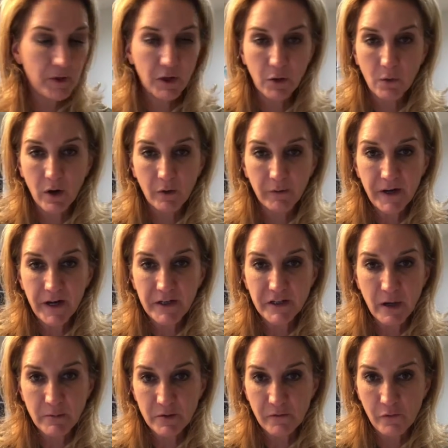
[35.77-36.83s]
you are reading
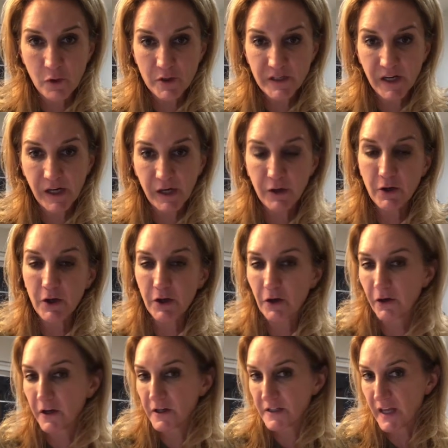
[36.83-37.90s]
chapter 14.
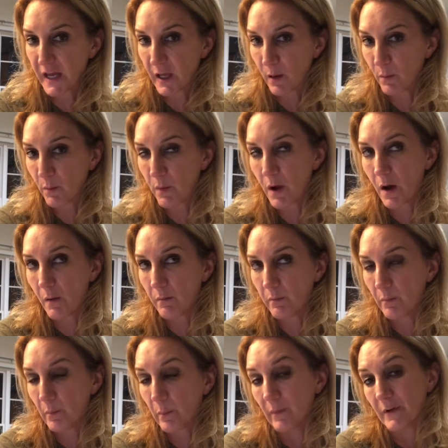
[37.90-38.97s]
You're going to take
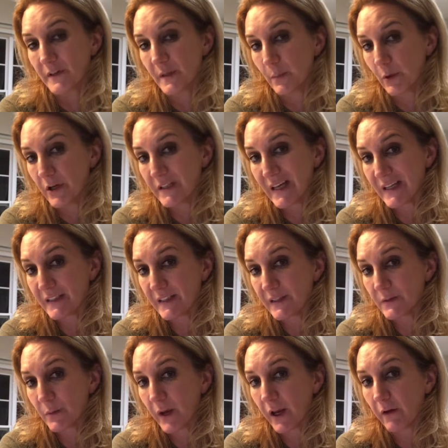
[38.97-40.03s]
it's a pretest
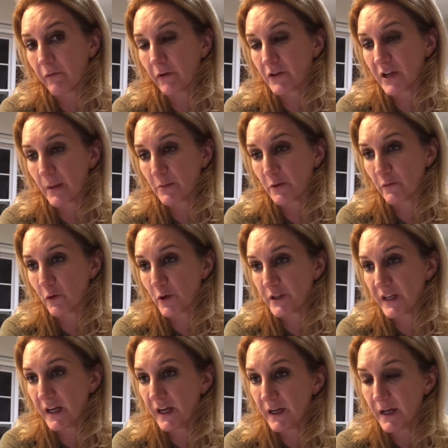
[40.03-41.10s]
this week for chapter
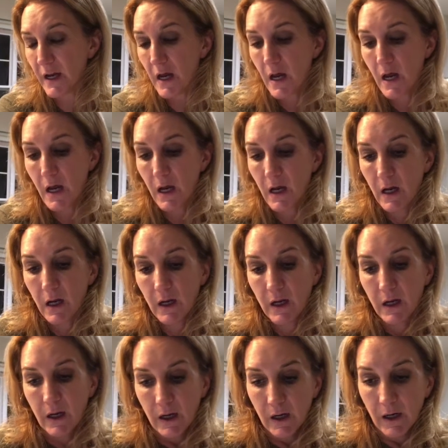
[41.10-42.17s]
14.
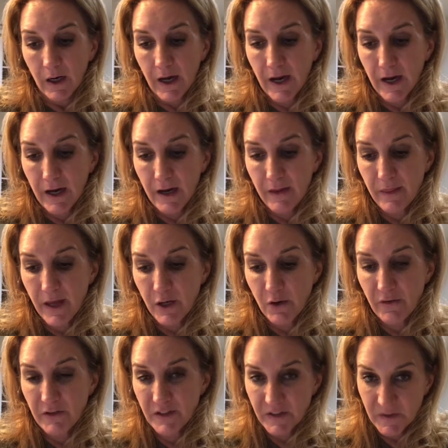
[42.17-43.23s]
And then
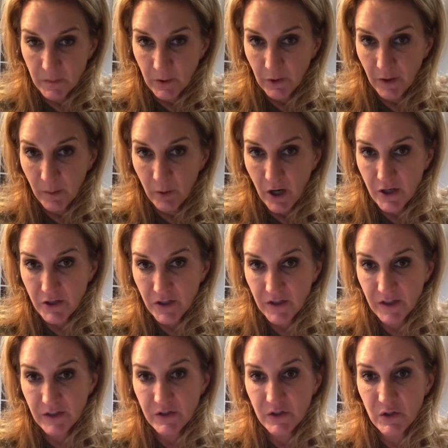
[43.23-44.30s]
you have a disability
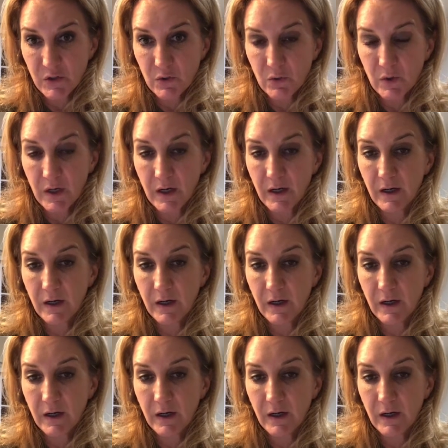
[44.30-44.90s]
project that's due